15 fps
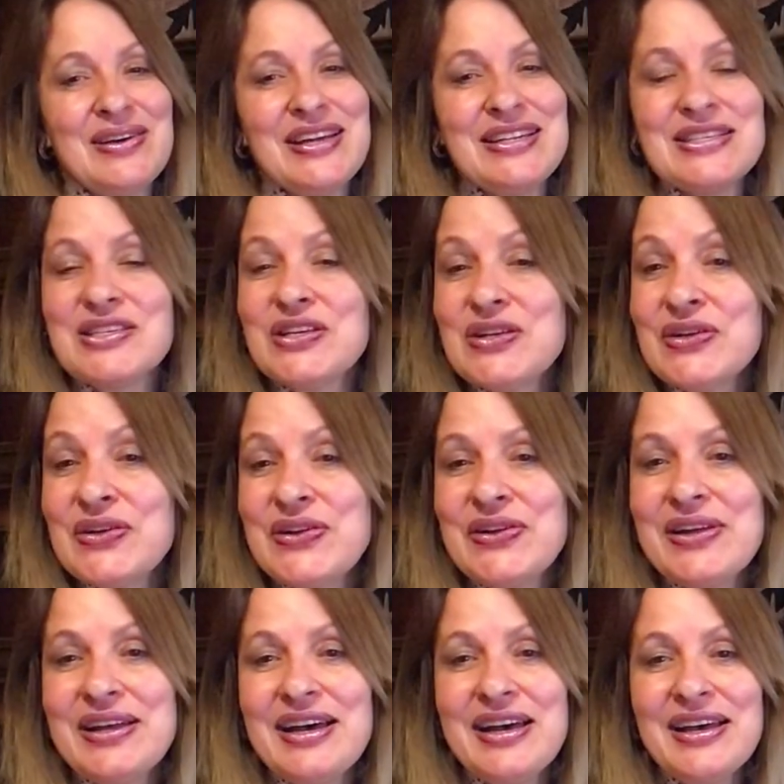
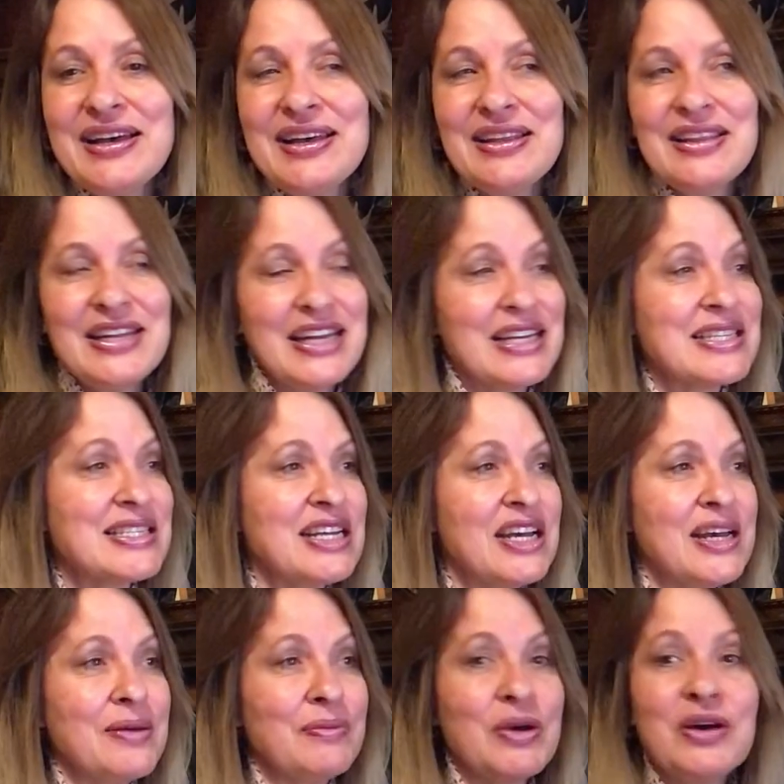until the next
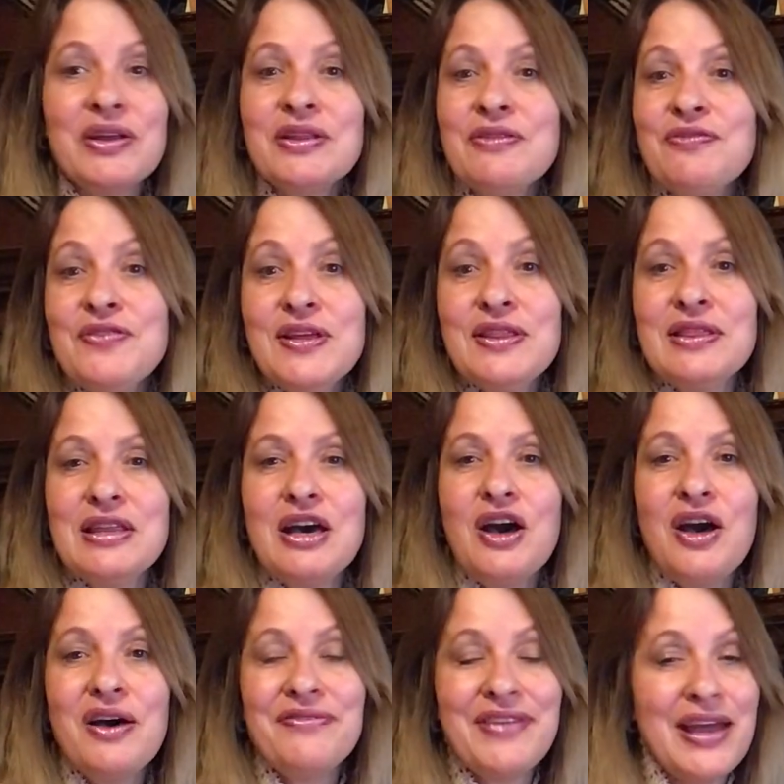time on the 5th
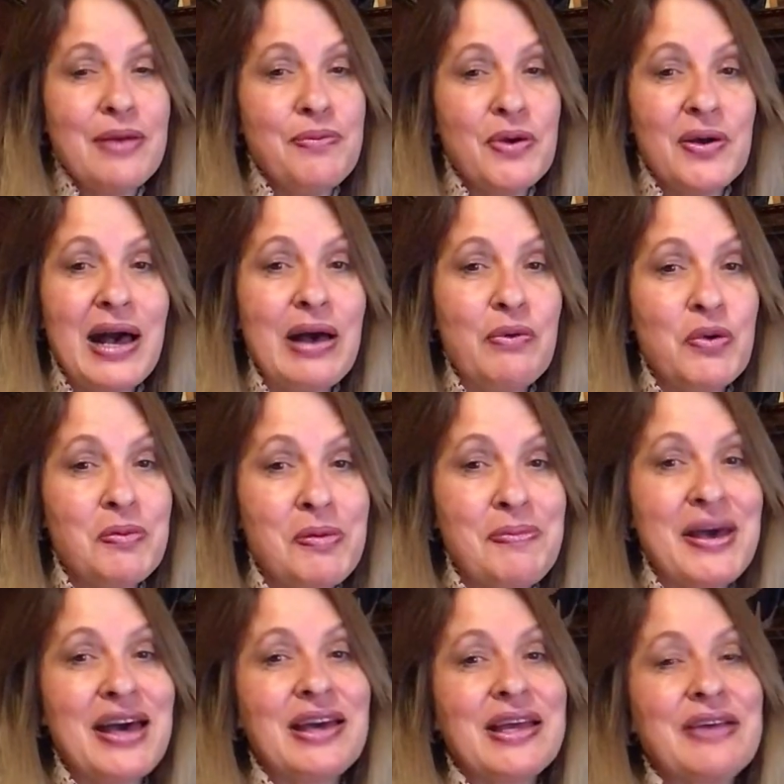of April, I will be
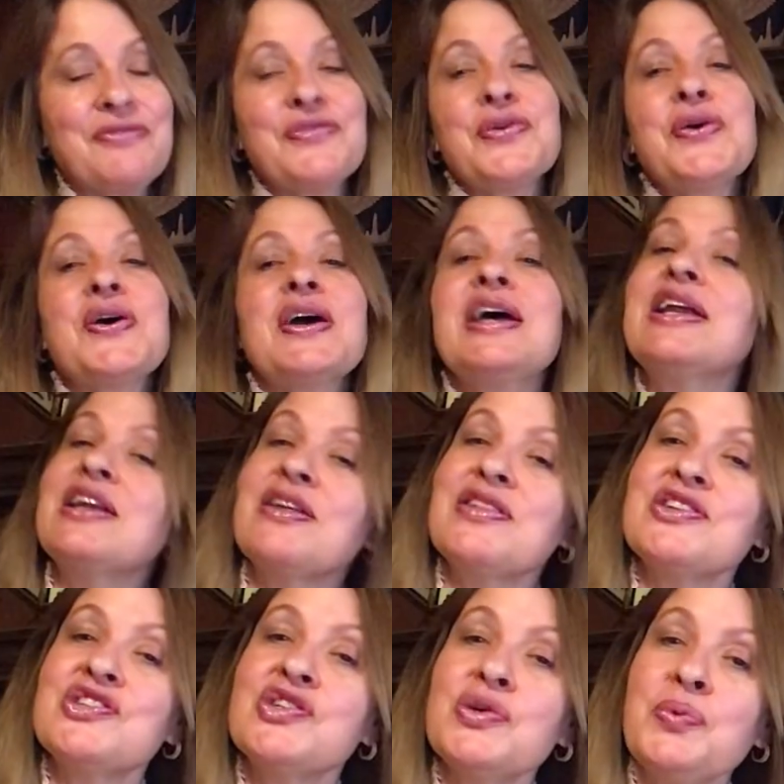back for
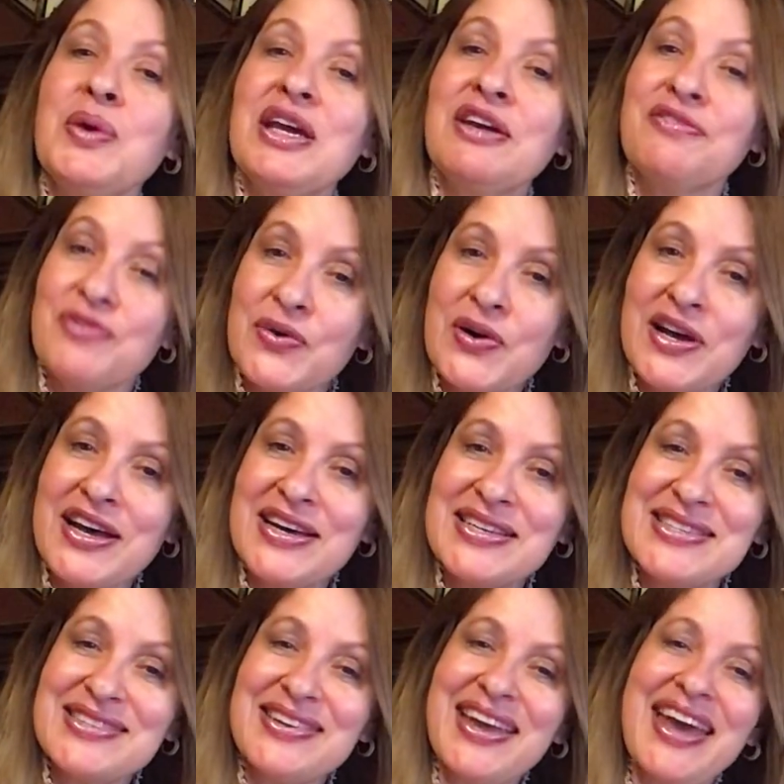another 2-week
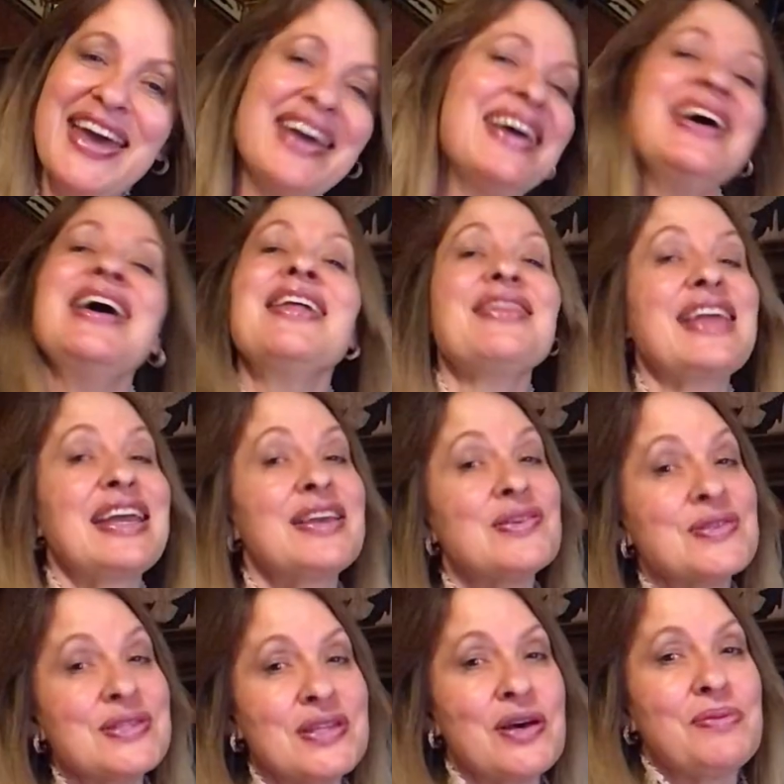forecast, okay? Thank
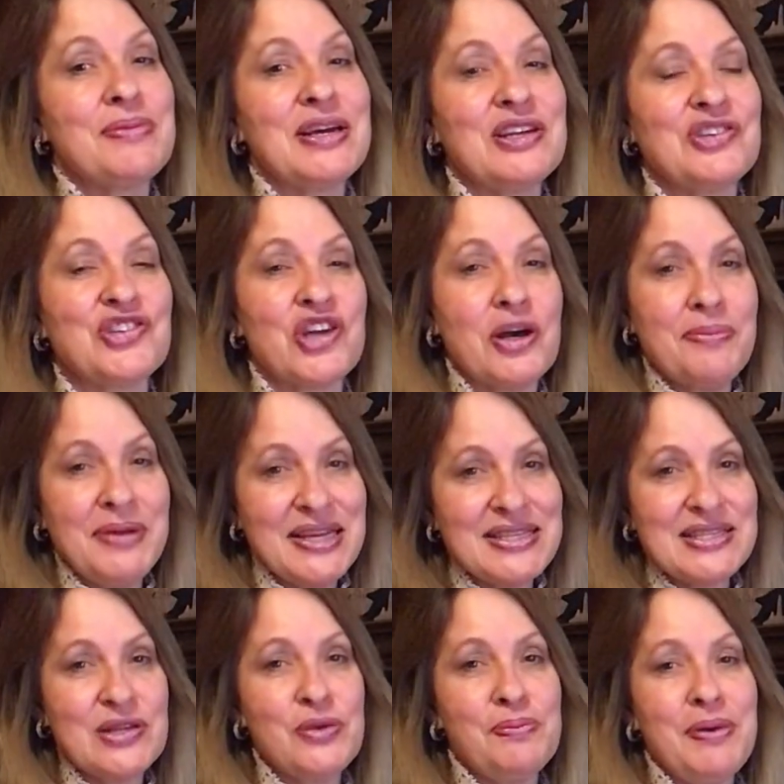you so much. God
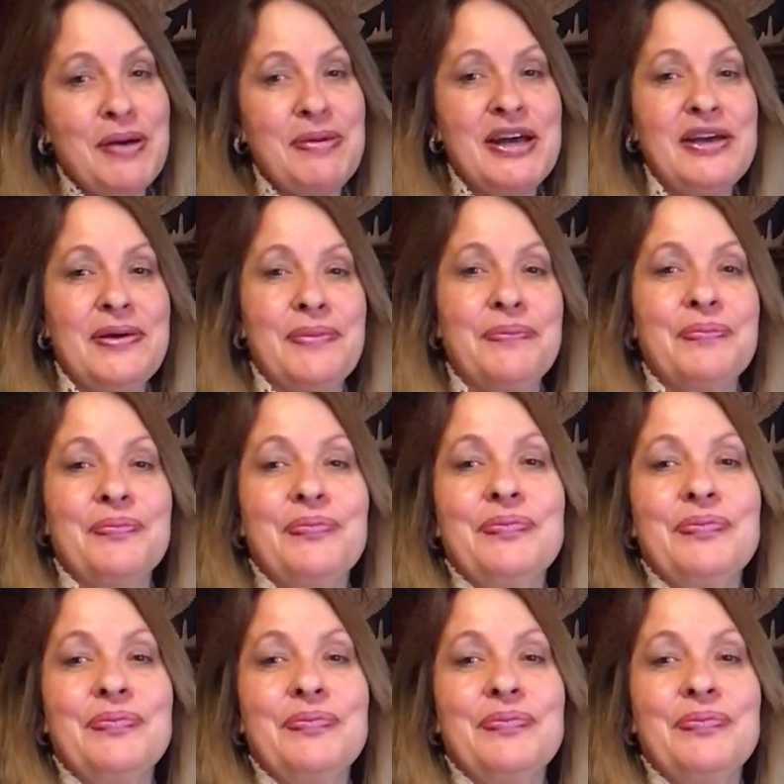bless you. Bye-bye.